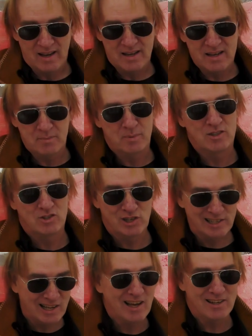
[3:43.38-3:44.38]
and he had been
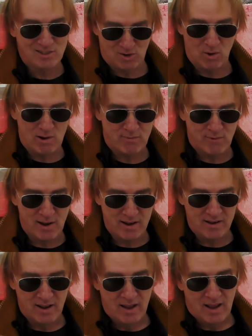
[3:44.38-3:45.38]
cheating on his
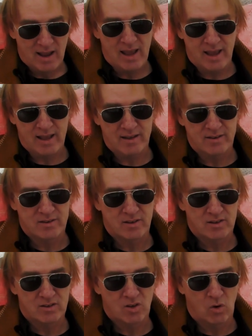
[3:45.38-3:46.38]
girlfriend, and
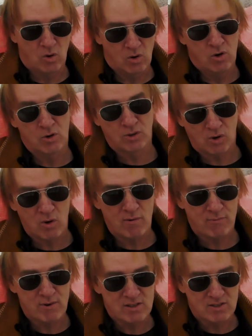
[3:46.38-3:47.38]
her
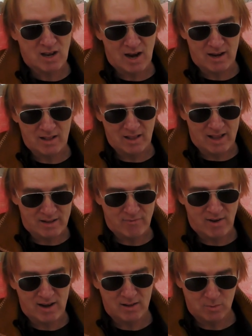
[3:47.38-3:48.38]
girlfriends kind of like
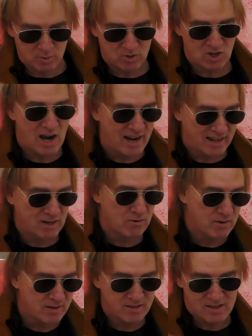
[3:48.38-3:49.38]
finally were chiding
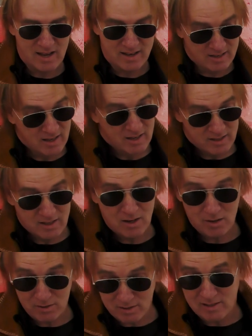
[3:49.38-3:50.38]
her and saying,
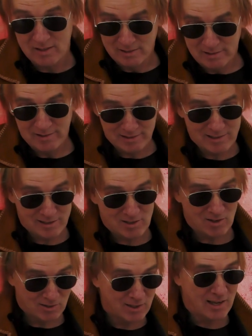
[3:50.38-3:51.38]
you got to
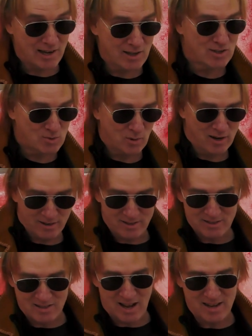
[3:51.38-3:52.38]
start looking elsewhere.
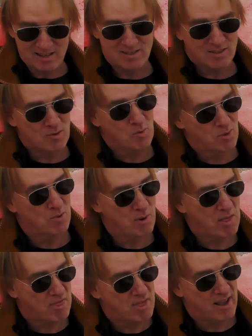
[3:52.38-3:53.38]
This guy isn't doing the
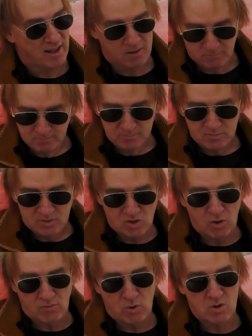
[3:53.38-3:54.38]
right thing. Right.
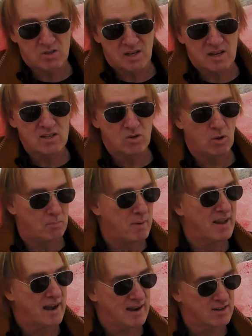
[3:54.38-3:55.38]
So of course then he's all
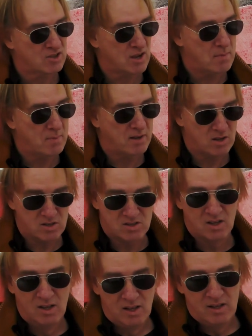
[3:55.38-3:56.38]
bent out of shape
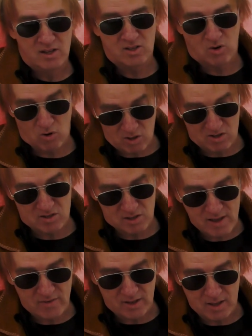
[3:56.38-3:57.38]
because his girl is
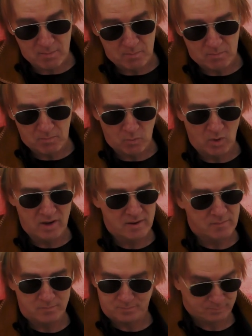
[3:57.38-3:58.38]
leaving him
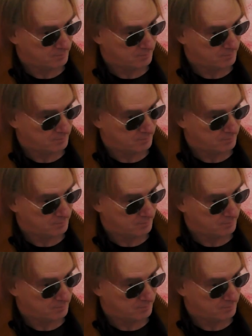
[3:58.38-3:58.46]
when,